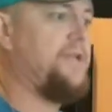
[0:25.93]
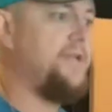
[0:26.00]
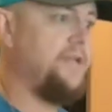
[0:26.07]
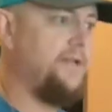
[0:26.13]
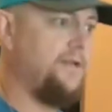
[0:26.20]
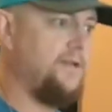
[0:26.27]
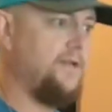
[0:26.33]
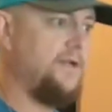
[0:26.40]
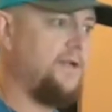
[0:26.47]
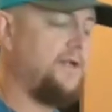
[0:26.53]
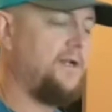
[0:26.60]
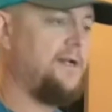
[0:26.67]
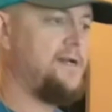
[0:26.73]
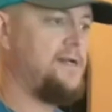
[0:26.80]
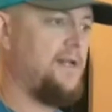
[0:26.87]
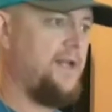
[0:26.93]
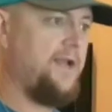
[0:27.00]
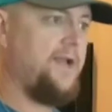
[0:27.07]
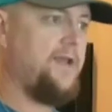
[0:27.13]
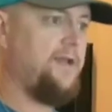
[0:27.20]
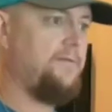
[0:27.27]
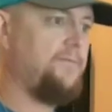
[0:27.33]
again. I
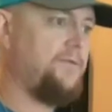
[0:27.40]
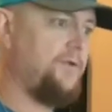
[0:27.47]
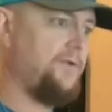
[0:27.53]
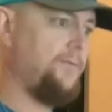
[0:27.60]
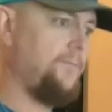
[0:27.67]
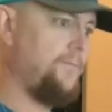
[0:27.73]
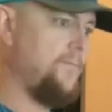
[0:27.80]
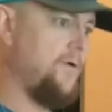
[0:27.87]
got up to